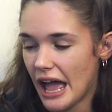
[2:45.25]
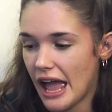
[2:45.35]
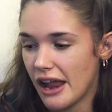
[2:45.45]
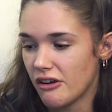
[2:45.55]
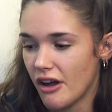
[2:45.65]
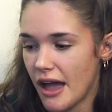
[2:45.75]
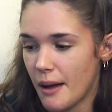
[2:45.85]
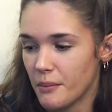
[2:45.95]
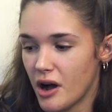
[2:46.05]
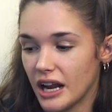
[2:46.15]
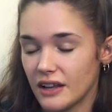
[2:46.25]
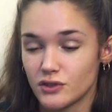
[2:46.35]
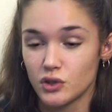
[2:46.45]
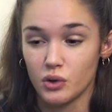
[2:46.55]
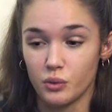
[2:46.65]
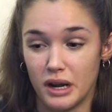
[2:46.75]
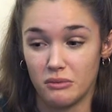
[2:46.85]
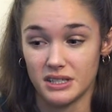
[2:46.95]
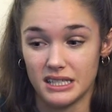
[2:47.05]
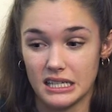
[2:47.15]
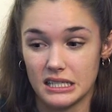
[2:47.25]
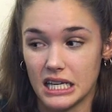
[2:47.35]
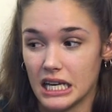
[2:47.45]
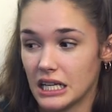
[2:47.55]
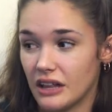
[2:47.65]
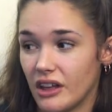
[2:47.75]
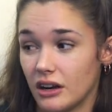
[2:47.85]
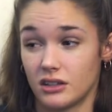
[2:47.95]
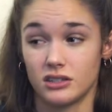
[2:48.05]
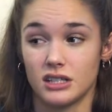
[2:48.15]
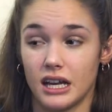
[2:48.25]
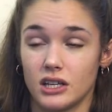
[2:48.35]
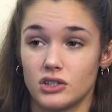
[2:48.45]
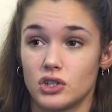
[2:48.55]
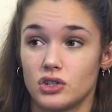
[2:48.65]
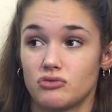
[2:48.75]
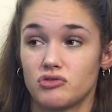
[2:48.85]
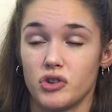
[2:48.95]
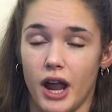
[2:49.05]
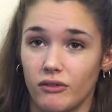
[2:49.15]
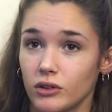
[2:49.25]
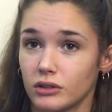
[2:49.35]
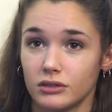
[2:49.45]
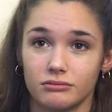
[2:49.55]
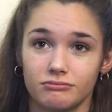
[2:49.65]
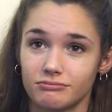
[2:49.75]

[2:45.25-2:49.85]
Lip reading: And I left school when I was 16 and then I decided to travel,